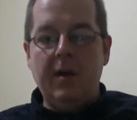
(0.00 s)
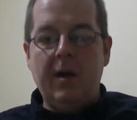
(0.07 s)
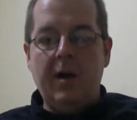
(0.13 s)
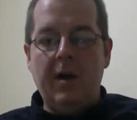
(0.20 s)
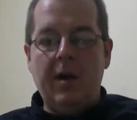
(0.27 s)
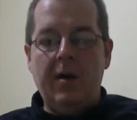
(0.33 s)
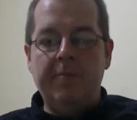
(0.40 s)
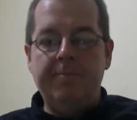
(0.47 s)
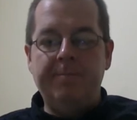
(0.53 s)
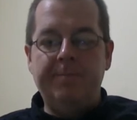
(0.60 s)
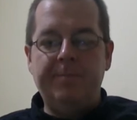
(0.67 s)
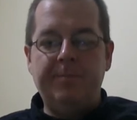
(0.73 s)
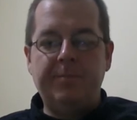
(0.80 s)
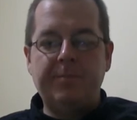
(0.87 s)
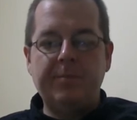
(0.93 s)

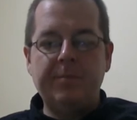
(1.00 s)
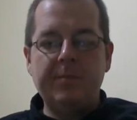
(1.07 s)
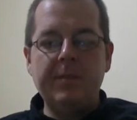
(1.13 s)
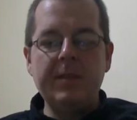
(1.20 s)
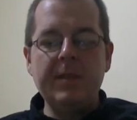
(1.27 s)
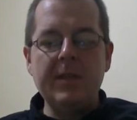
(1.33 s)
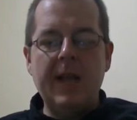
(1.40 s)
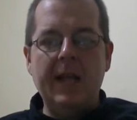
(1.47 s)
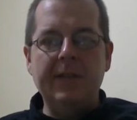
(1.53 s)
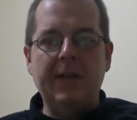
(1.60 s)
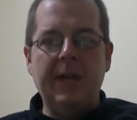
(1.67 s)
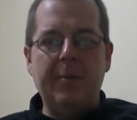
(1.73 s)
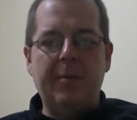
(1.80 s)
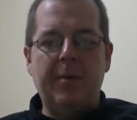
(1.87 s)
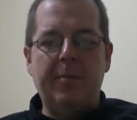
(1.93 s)
And
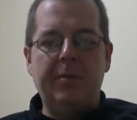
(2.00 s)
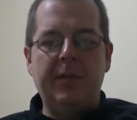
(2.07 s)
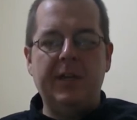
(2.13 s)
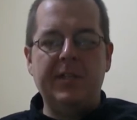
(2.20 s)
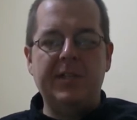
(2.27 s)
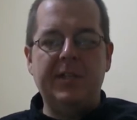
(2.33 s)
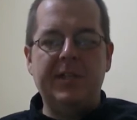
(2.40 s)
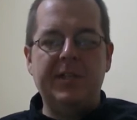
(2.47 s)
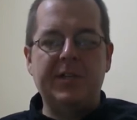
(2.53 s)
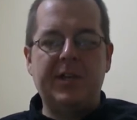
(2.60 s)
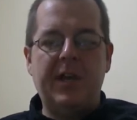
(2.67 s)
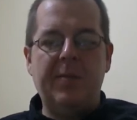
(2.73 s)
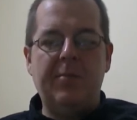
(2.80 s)
like Perplexity escape